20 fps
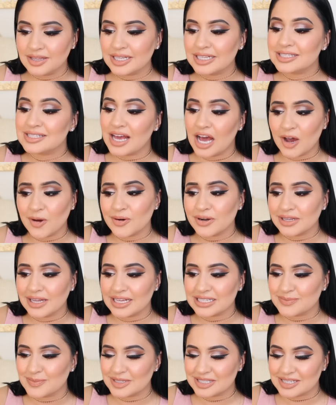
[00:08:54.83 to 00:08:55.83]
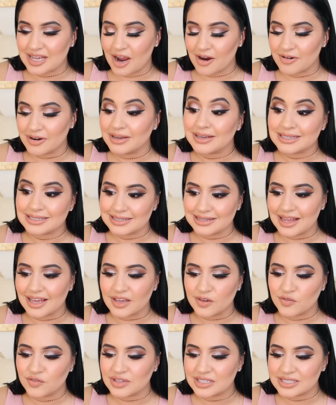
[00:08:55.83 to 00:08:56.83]
this Hourglass mascara is
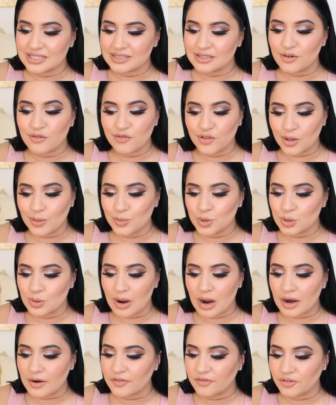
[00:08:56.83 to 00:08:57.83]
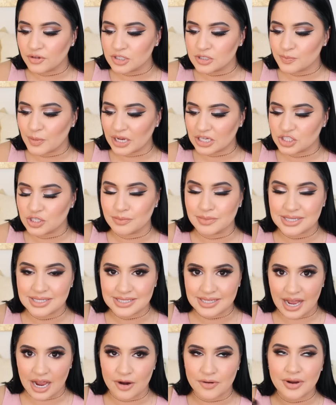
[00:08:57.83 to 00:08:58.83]
life. This is the Film Noir Full Spectrum
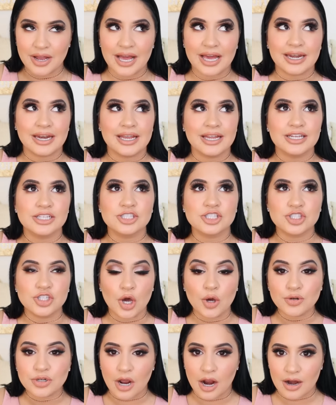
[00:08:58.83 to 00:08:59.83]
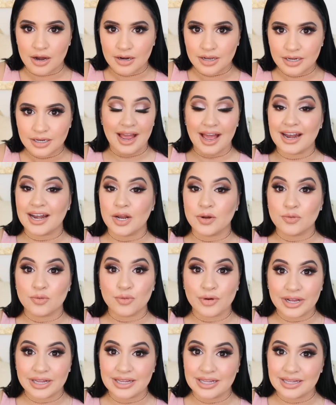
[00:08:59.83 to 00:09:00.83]
Mascara and it is so dark and I
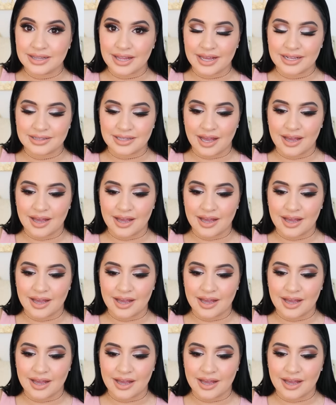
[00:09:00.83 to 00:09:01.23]
really like